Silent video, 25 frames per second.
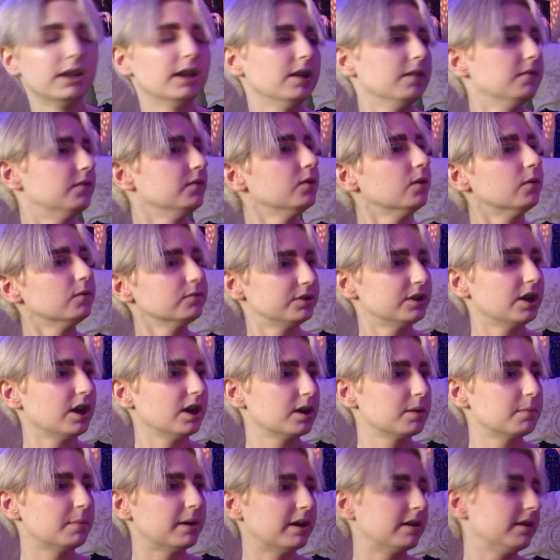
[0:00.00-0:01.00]
If you don't
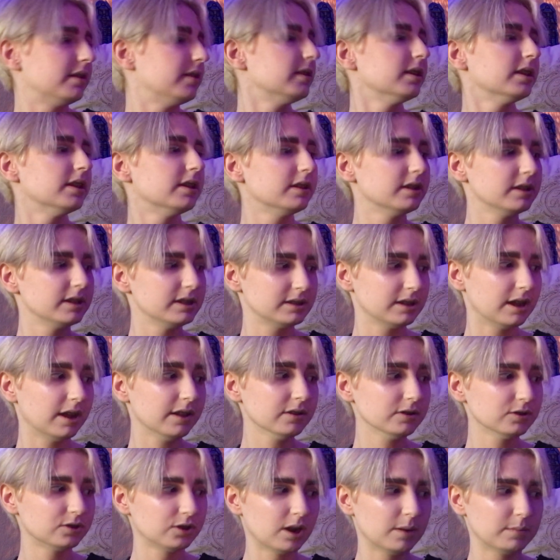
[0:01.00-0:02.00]
talk about it, then these
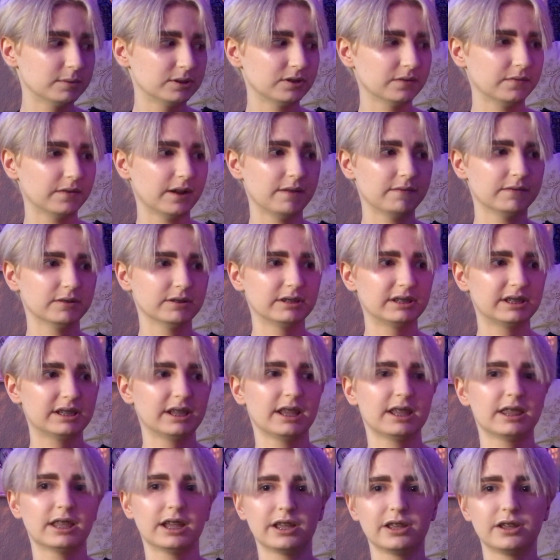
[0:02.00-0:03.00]
other trauma survivors
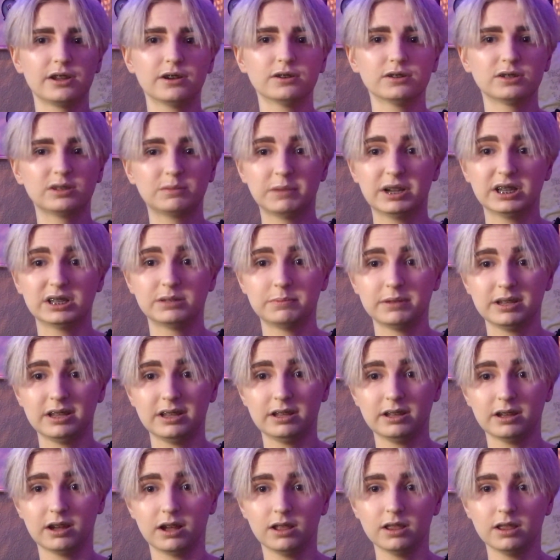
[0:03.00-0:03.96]
think that yours must be